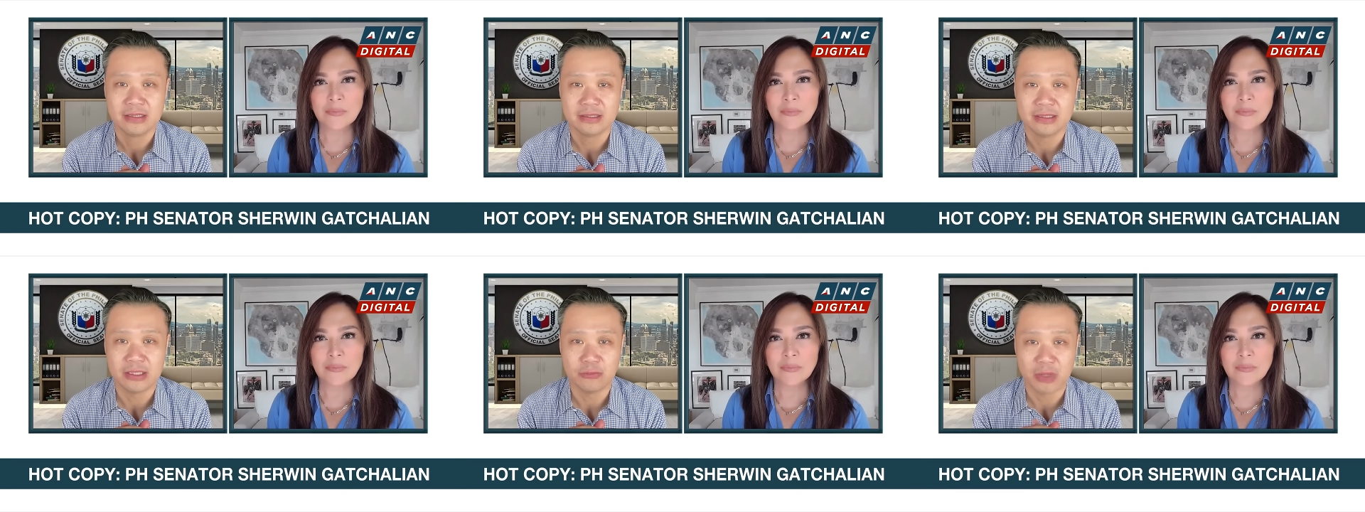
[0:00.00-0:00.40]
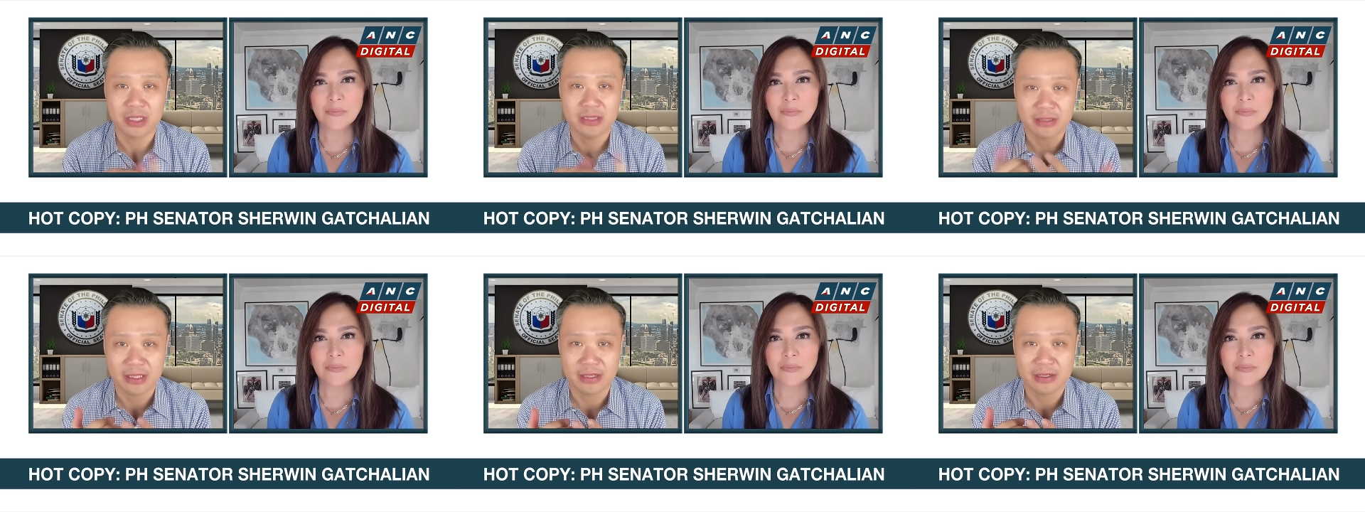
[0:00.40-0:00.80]
Speaker 1: they
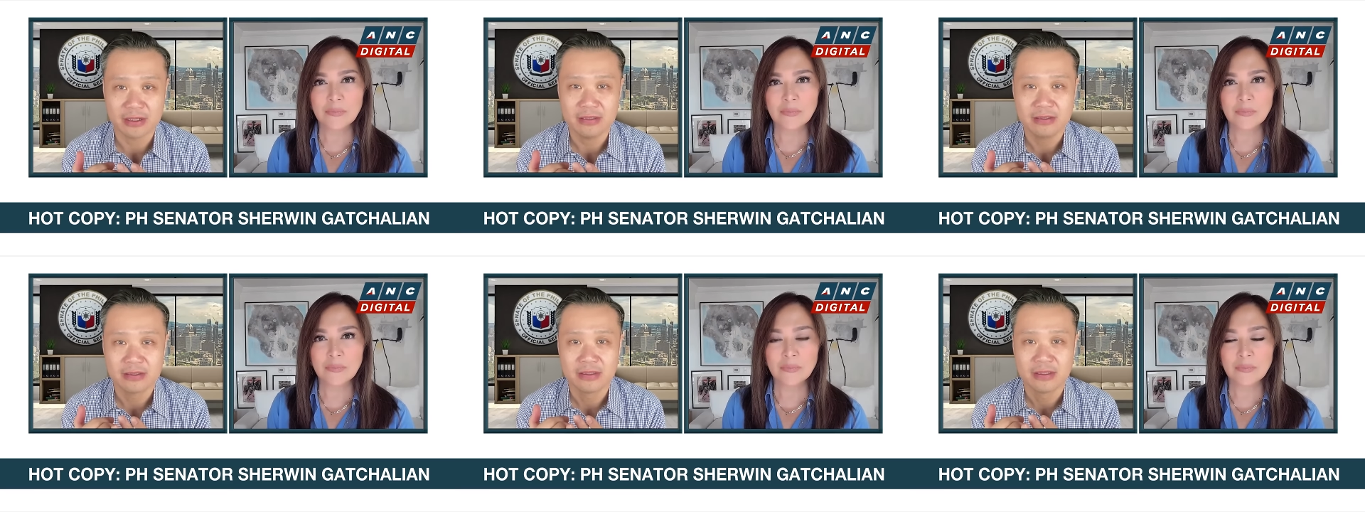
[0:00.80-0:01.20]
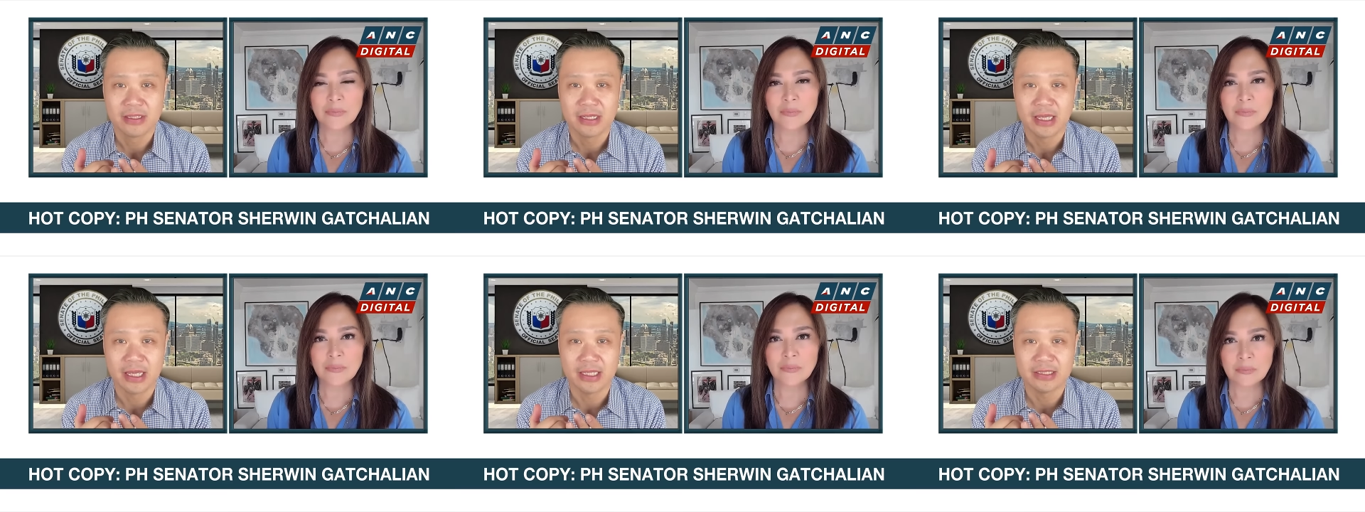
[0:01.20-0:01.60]
went there
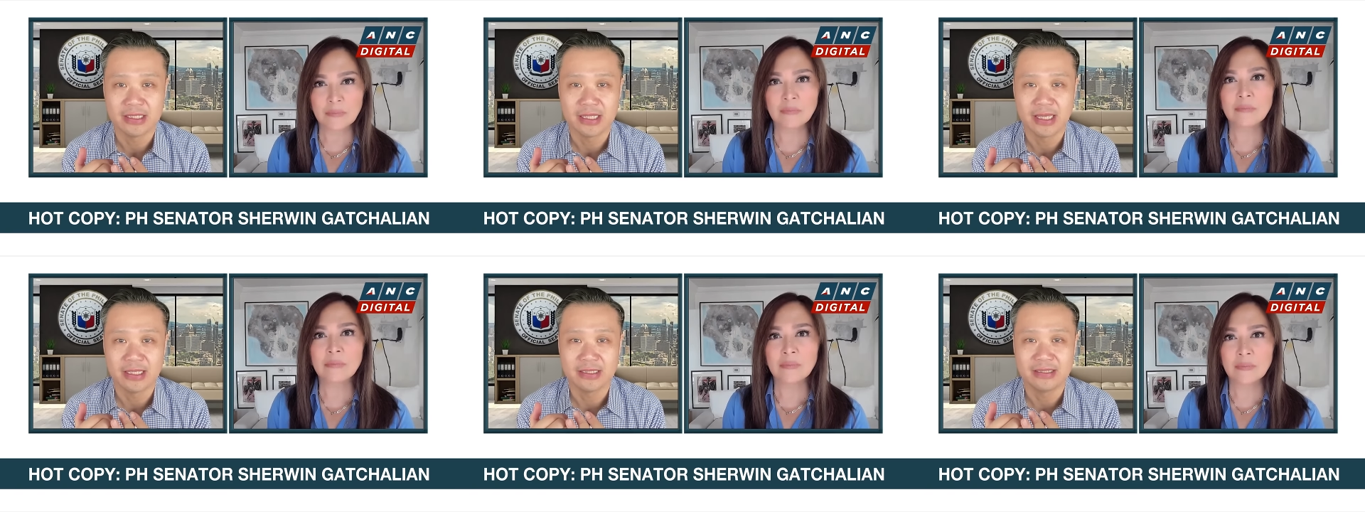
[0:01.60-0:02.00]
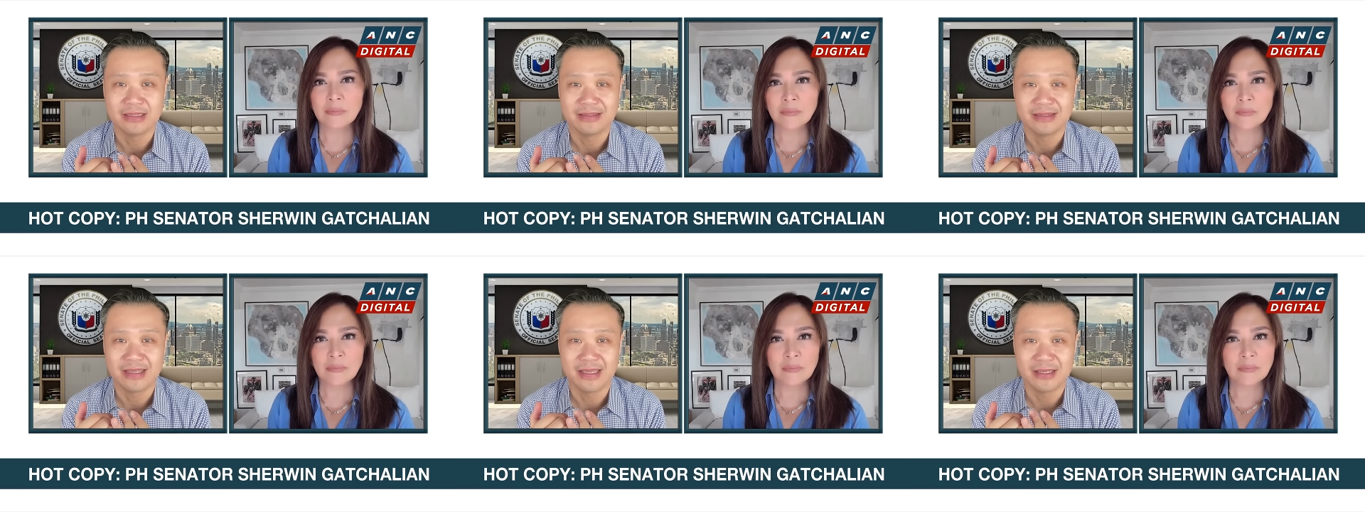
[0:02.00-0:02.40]
and
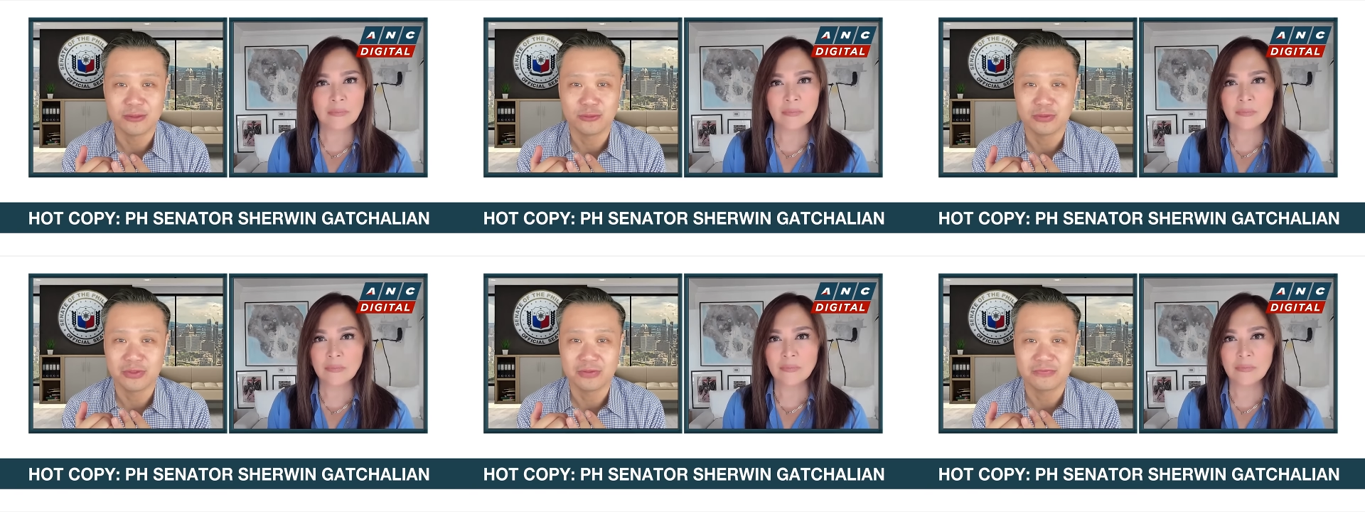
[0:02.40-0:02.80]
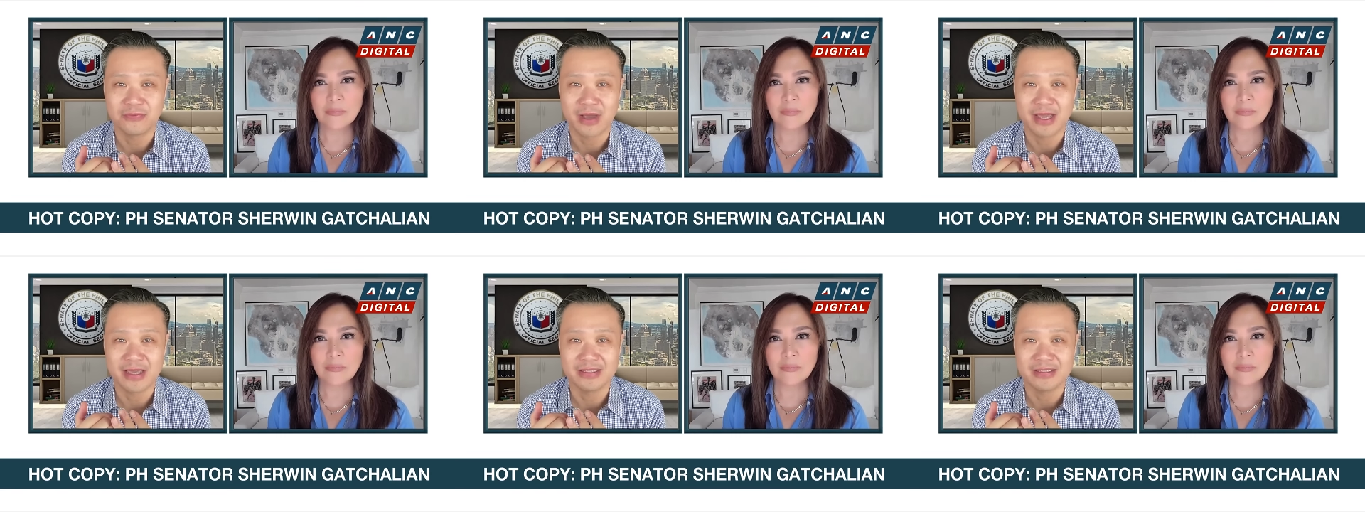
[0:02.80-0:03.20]
then they couldn't
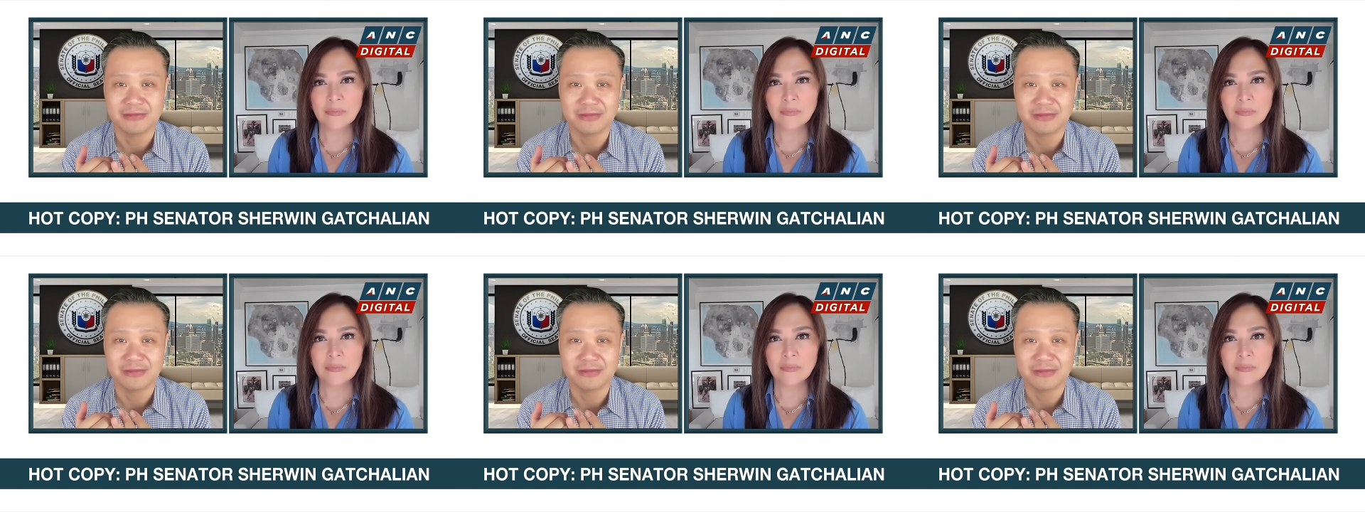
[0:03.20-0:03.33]
find the